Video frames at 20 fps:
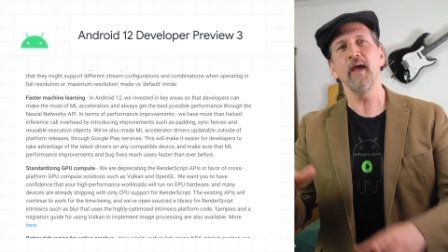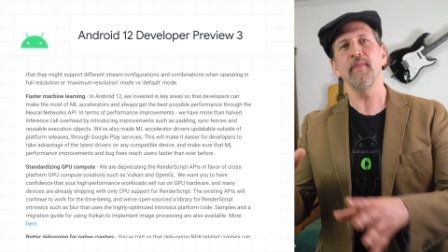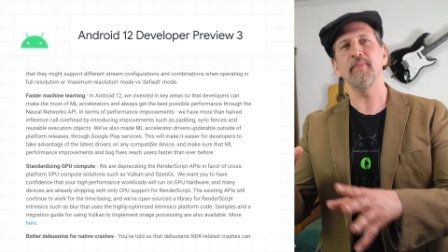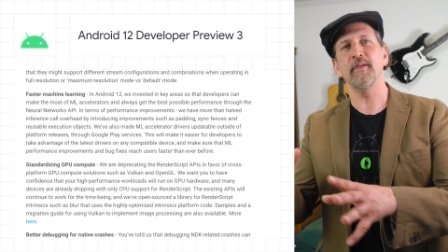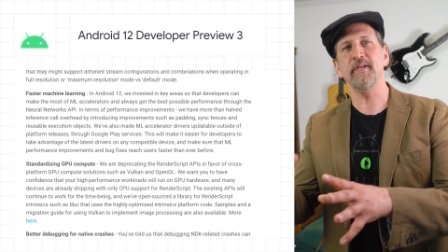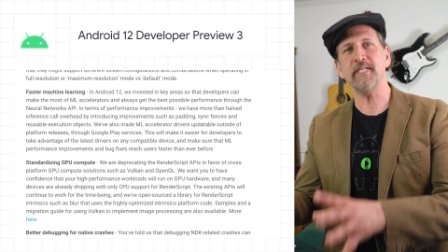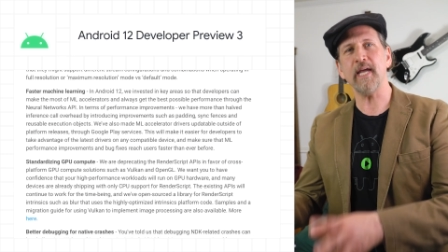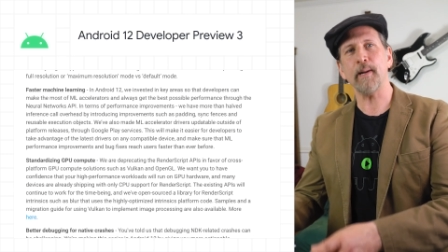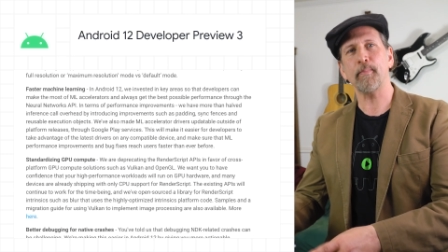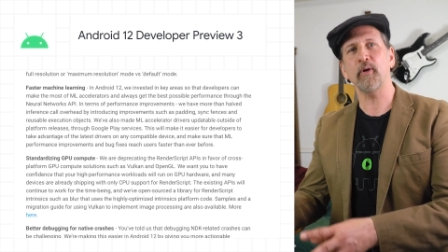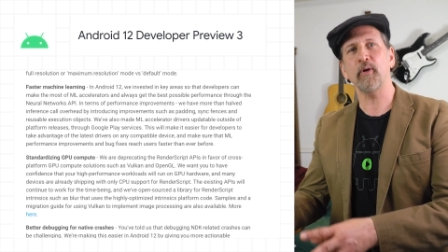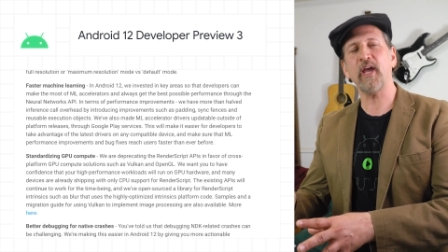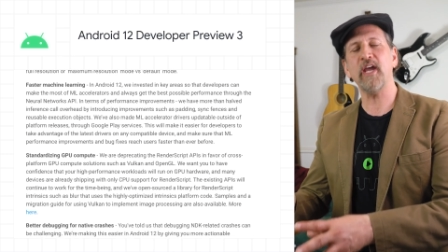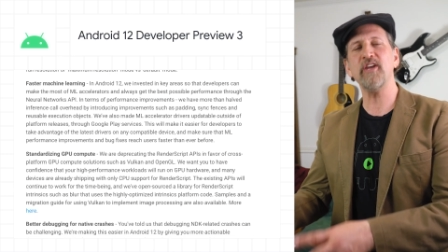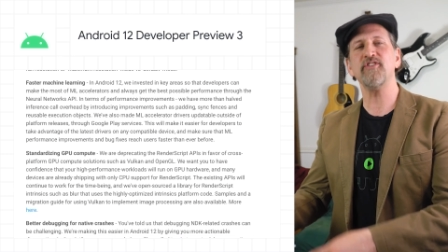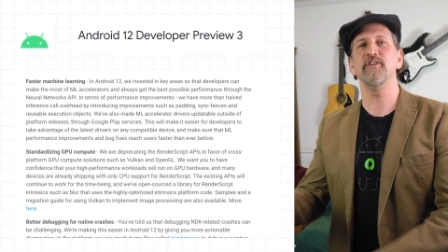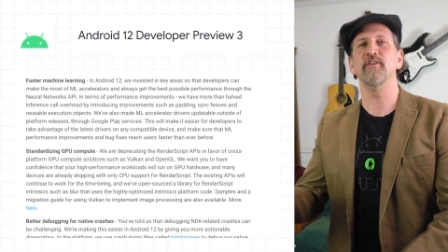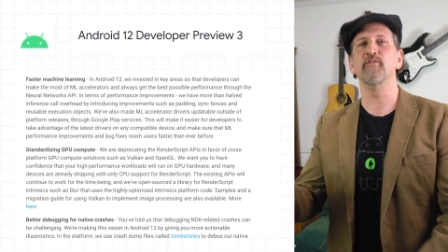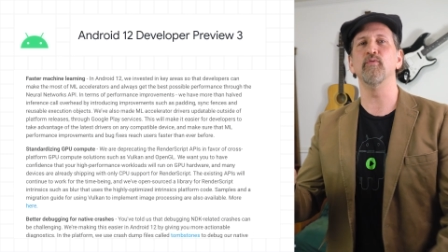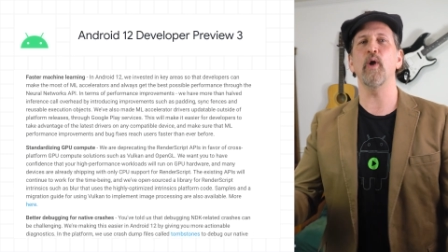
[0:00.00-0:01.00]
the
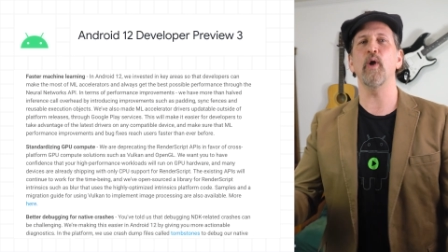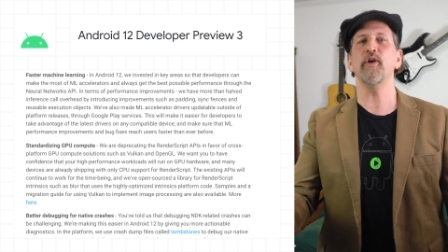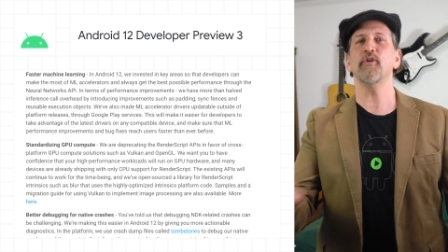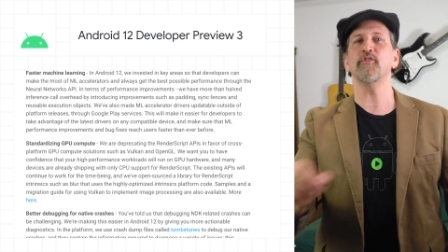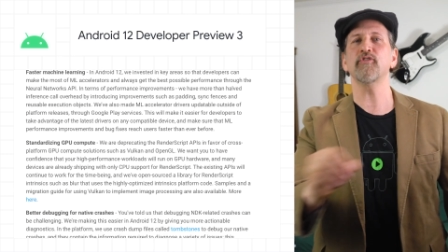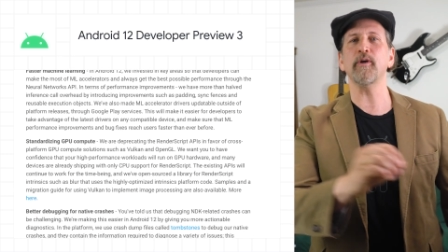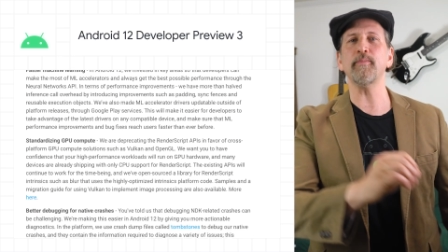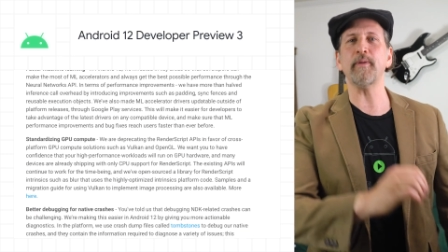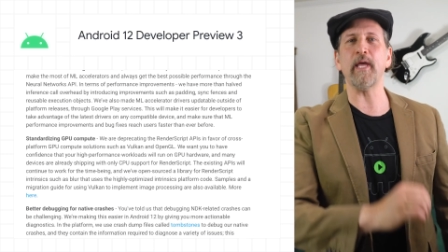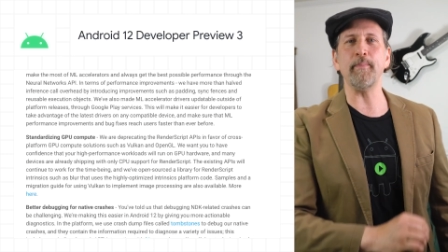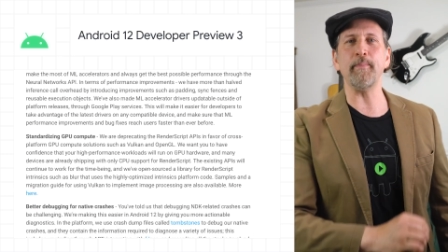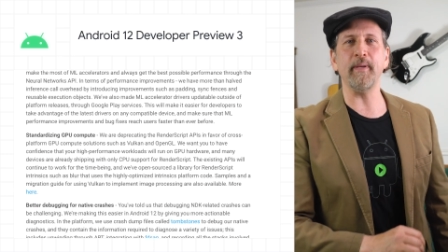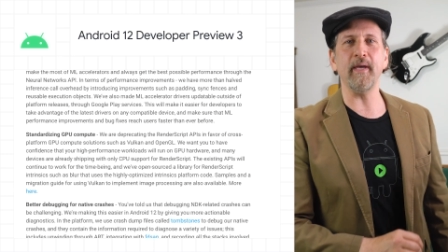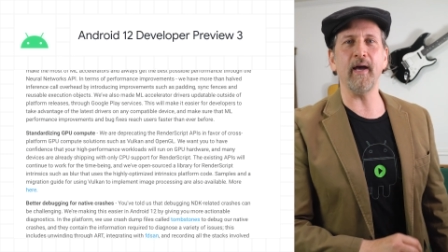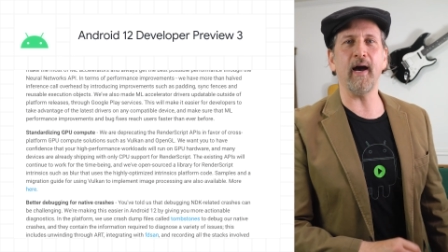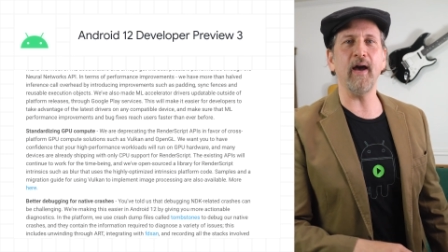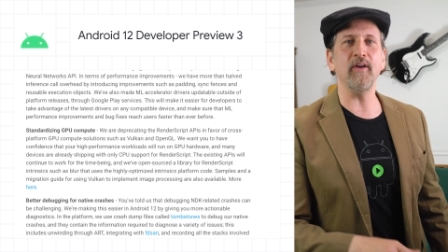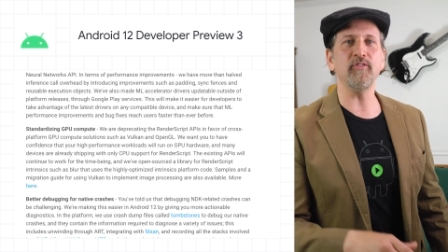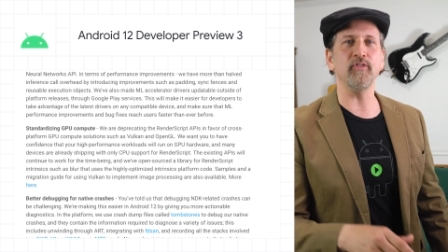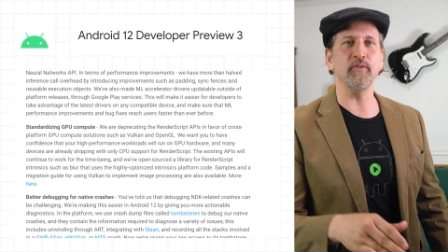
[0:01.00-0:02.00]
deprecation of RenderScript A P
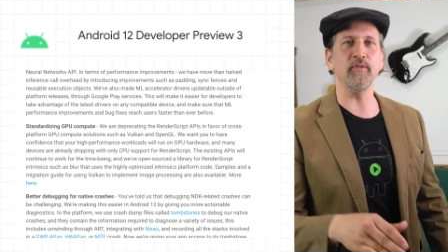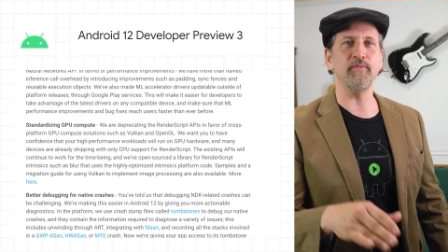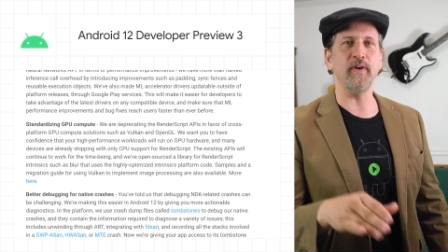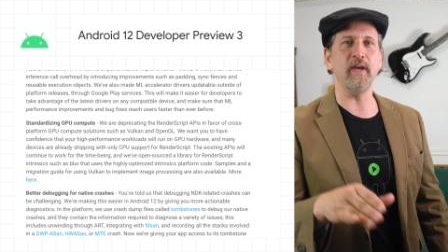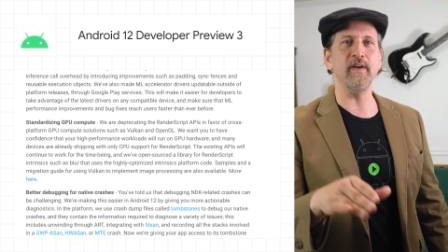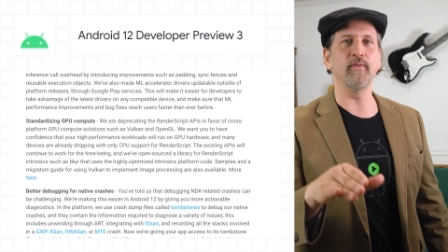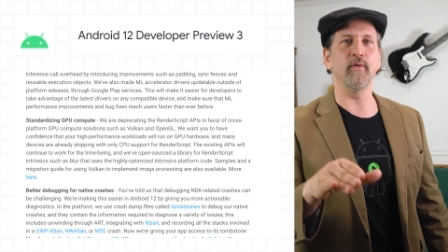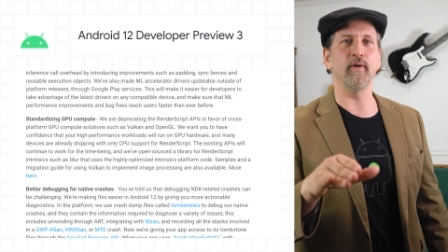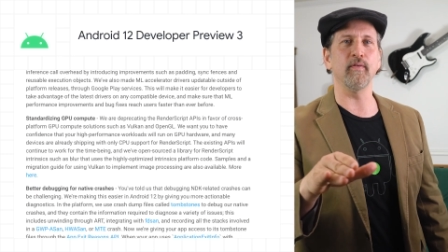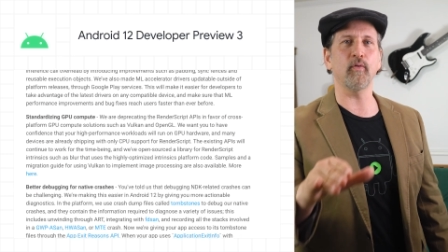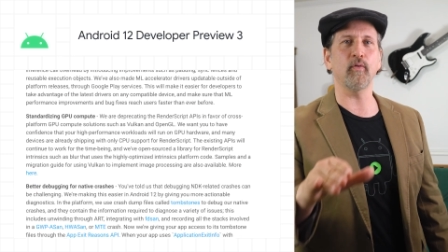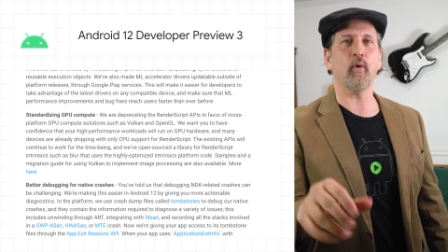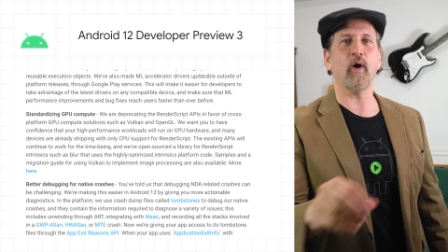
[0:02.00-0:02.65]
Is in favor of